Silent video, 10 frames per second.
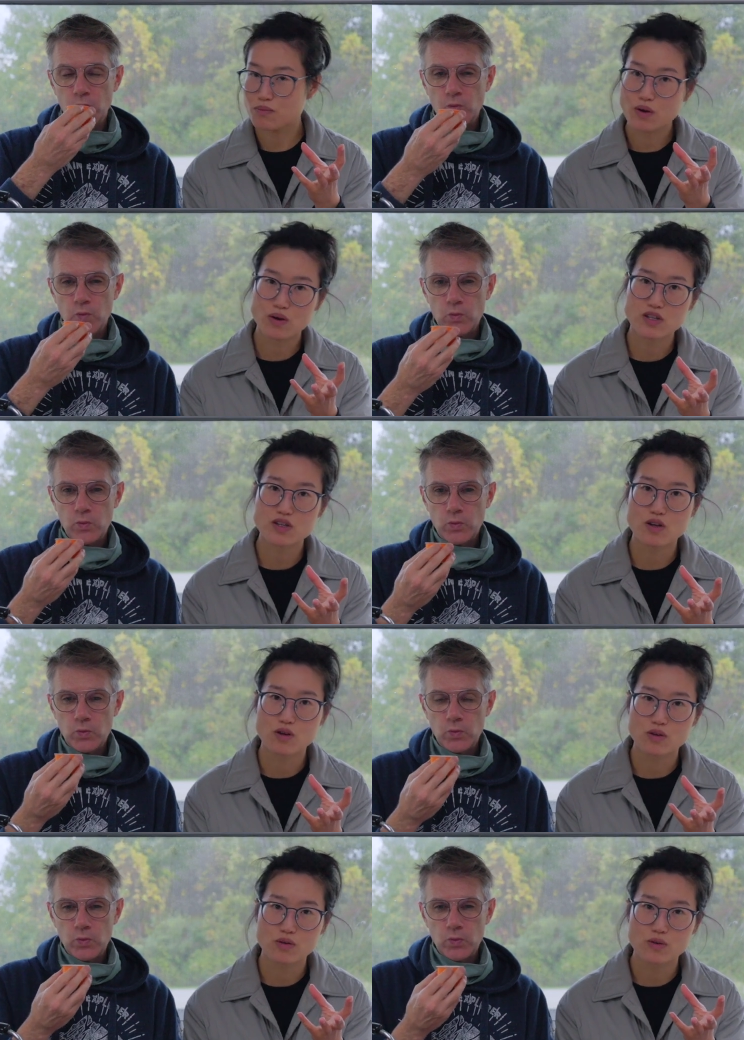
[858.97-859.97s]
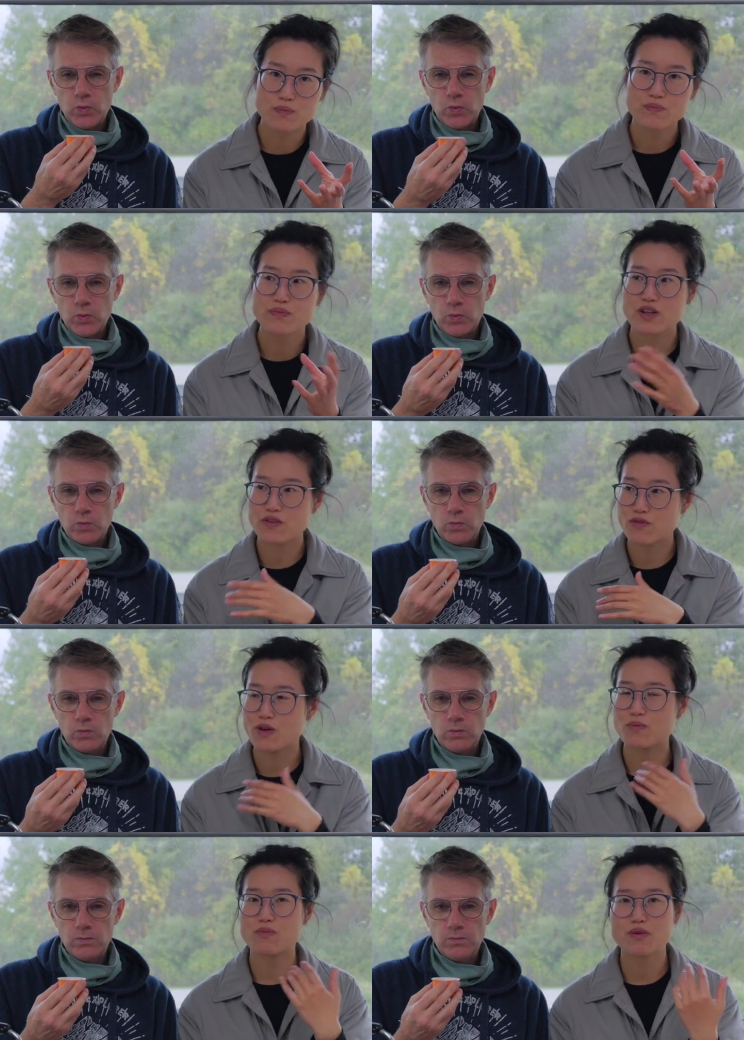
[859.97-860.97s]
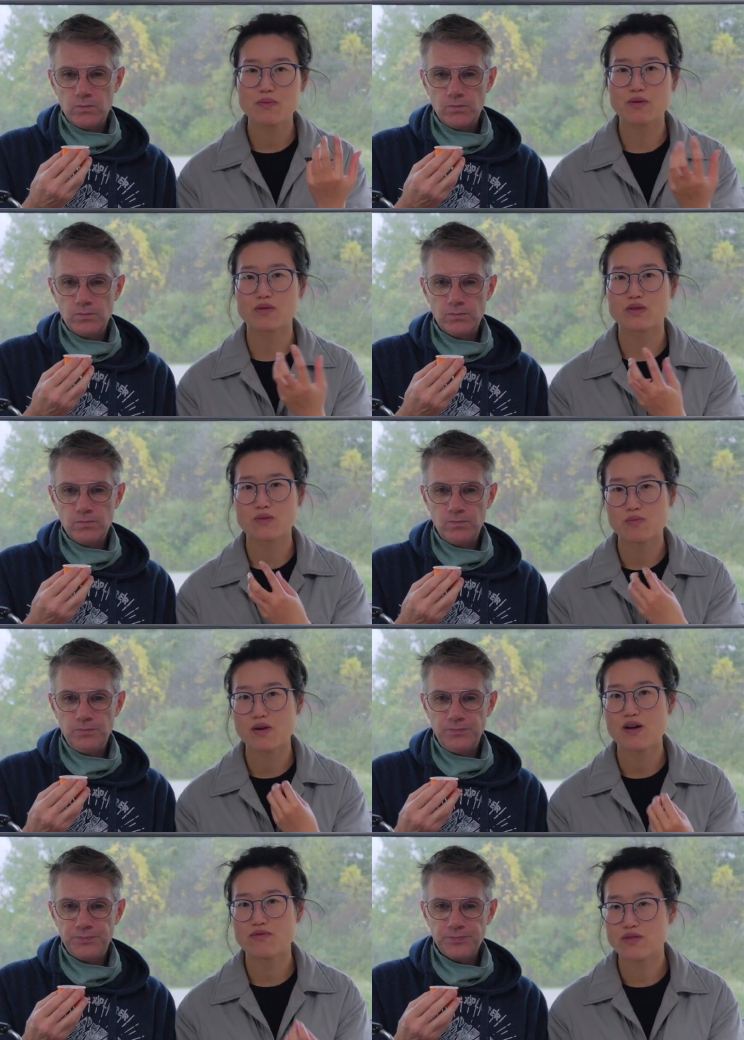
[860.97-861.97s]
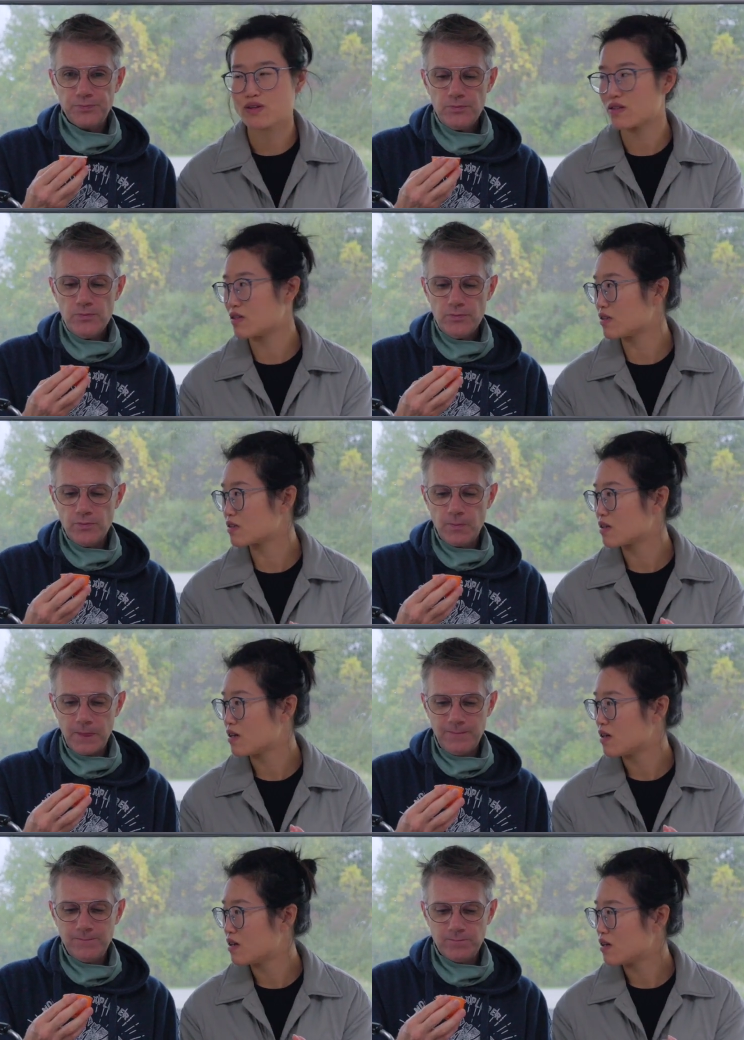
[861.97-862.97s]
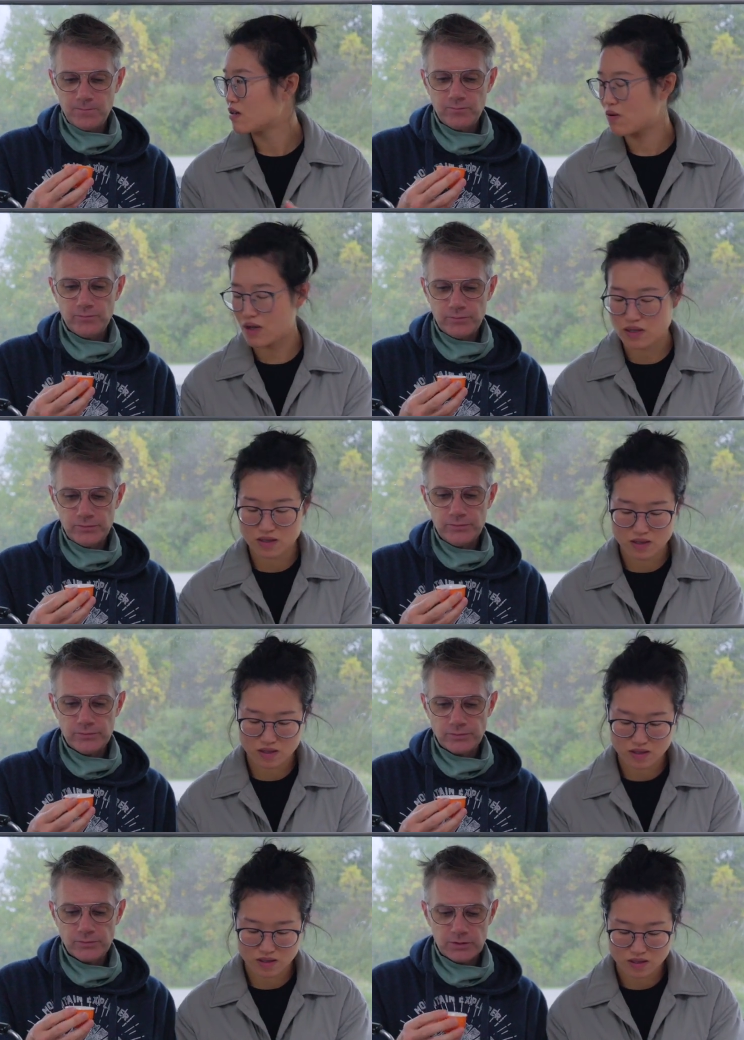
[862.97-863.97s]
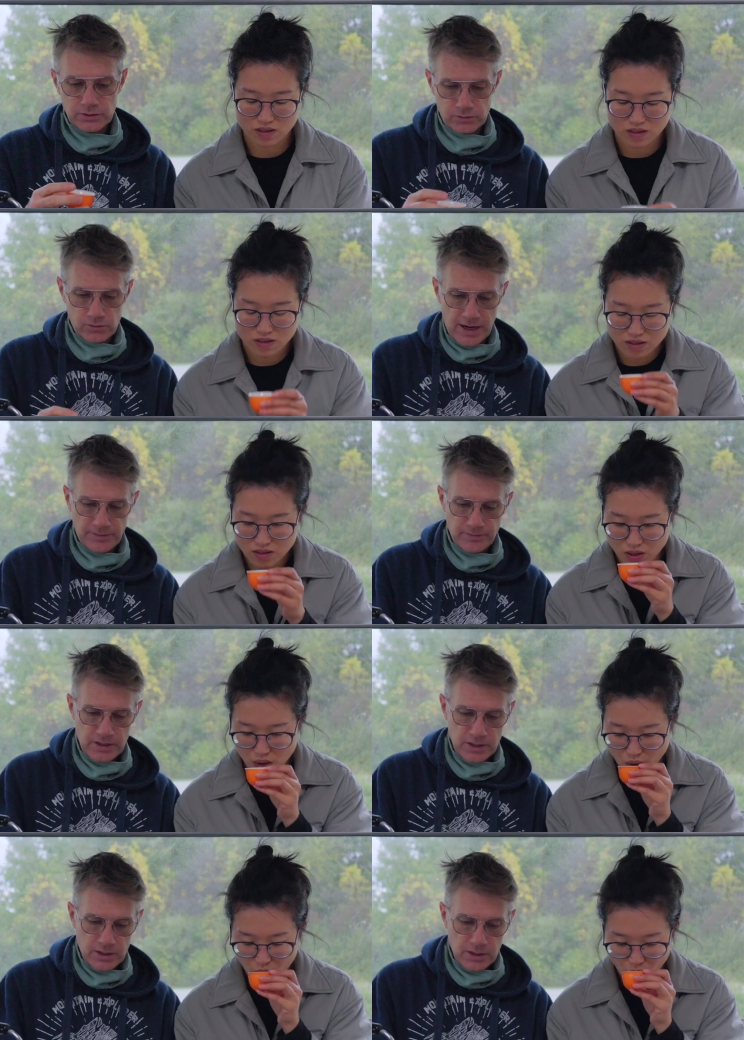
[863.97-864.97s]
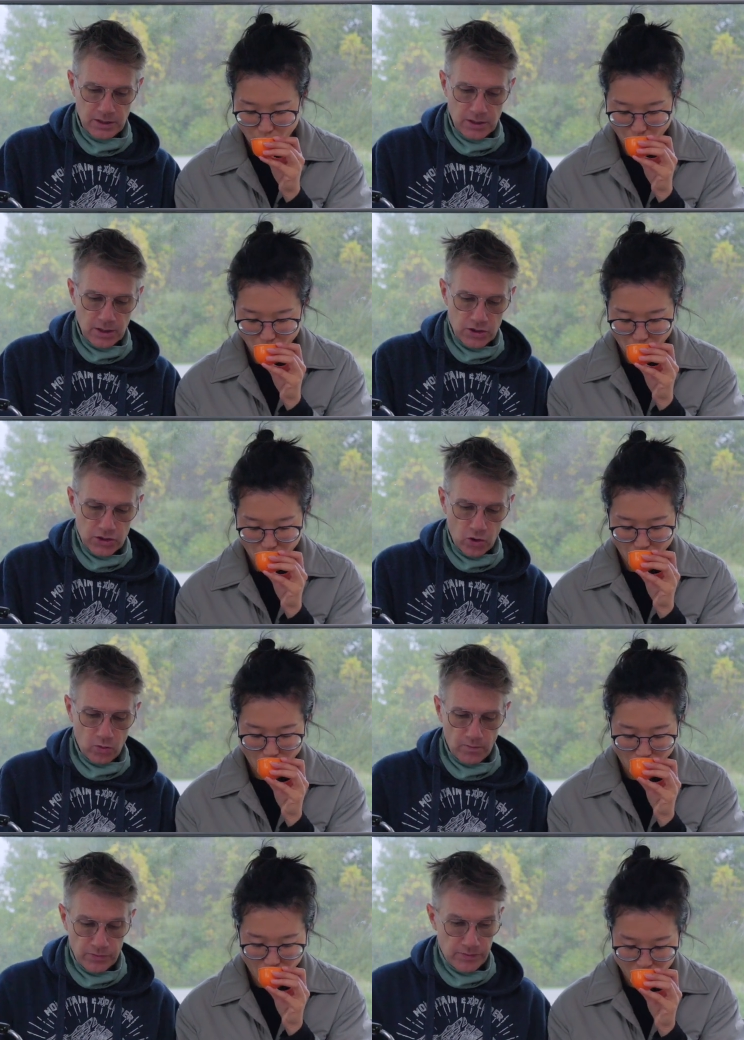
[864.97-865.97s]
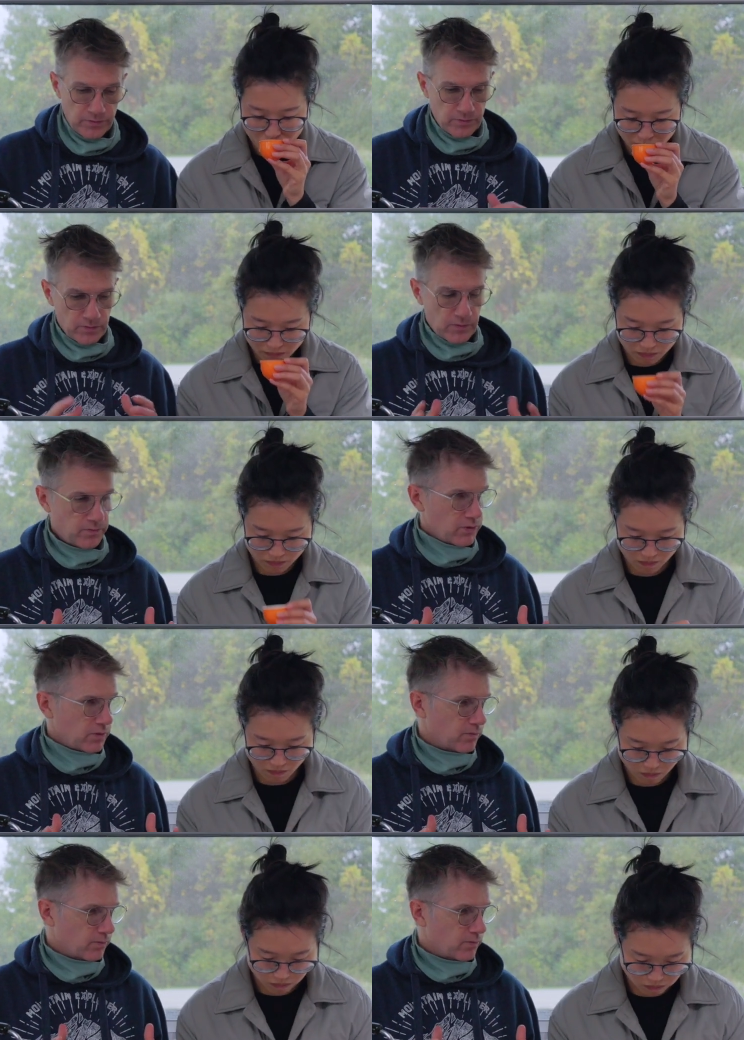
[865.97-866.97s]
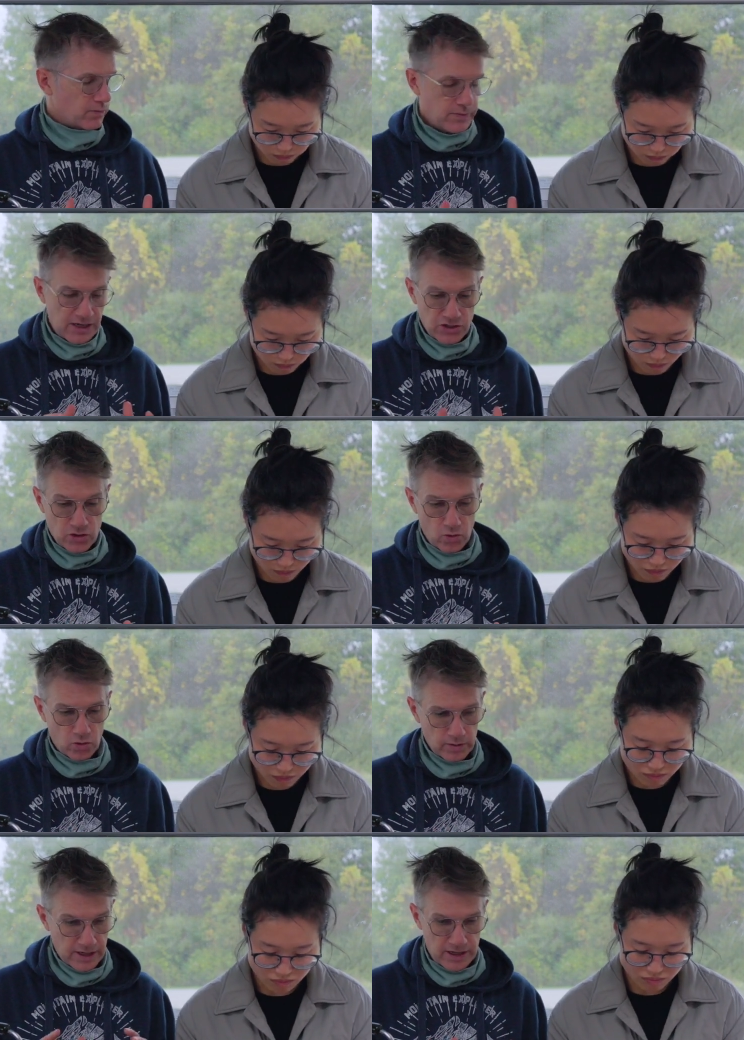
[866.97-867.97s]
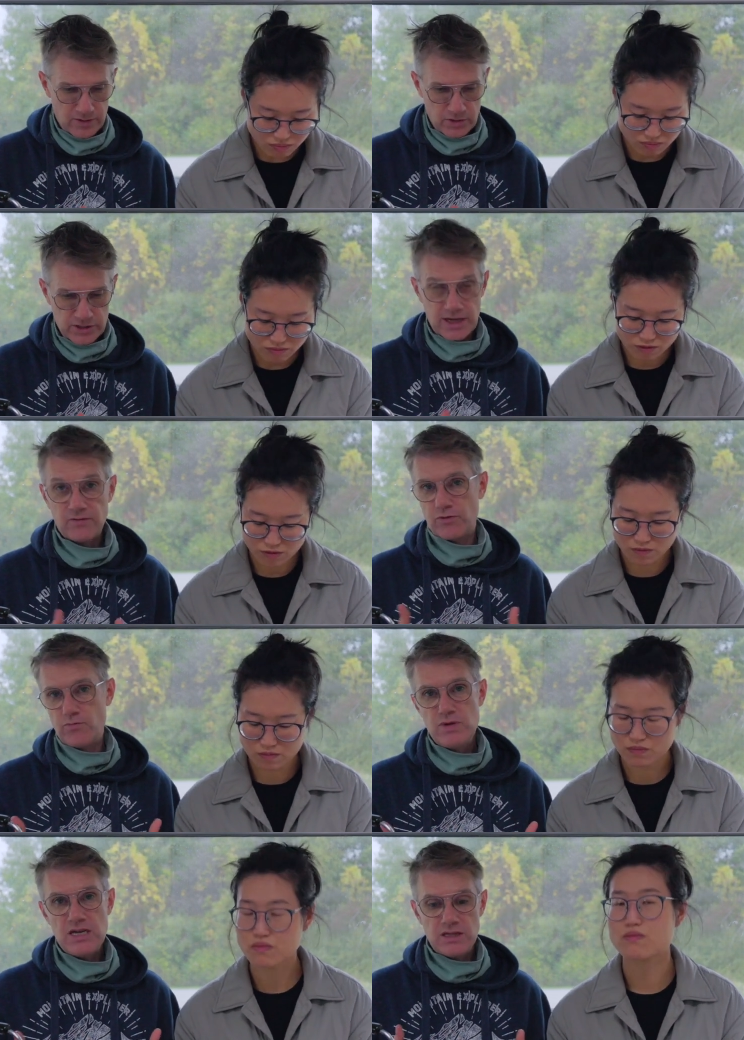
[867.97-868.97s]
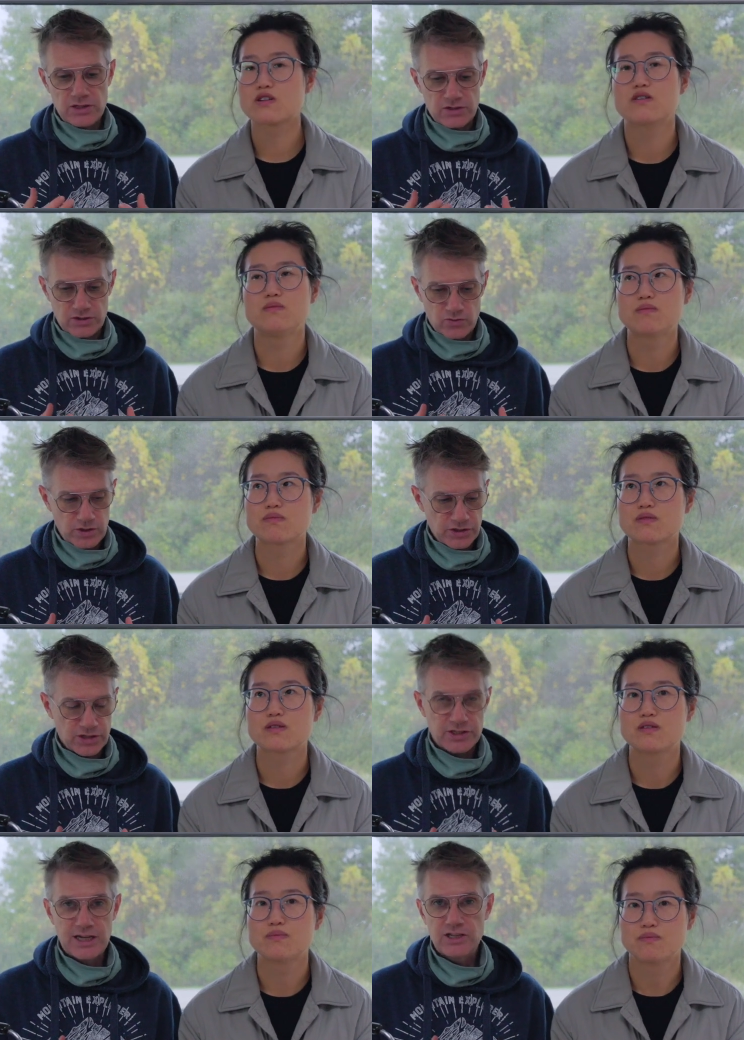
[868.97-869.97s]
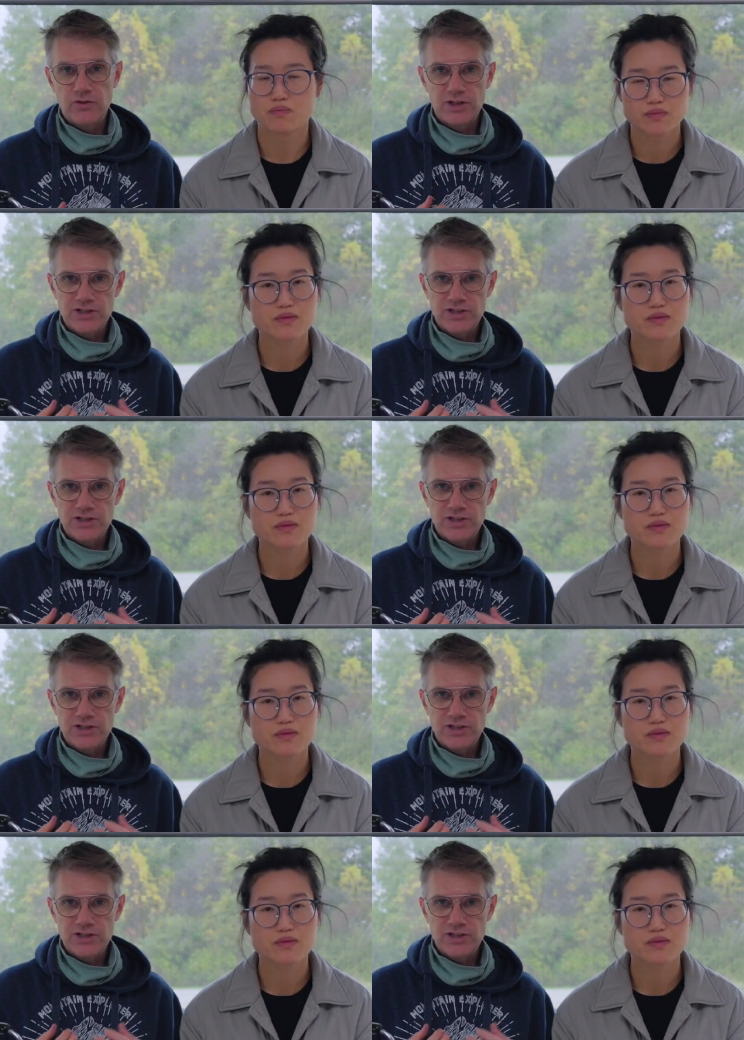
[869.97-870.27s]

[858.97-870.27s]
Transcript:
Speaker 1: puts to different people's preferences, mm. right?
Speaker 2: Right. So that's cool, and I would say for me, this is really successful.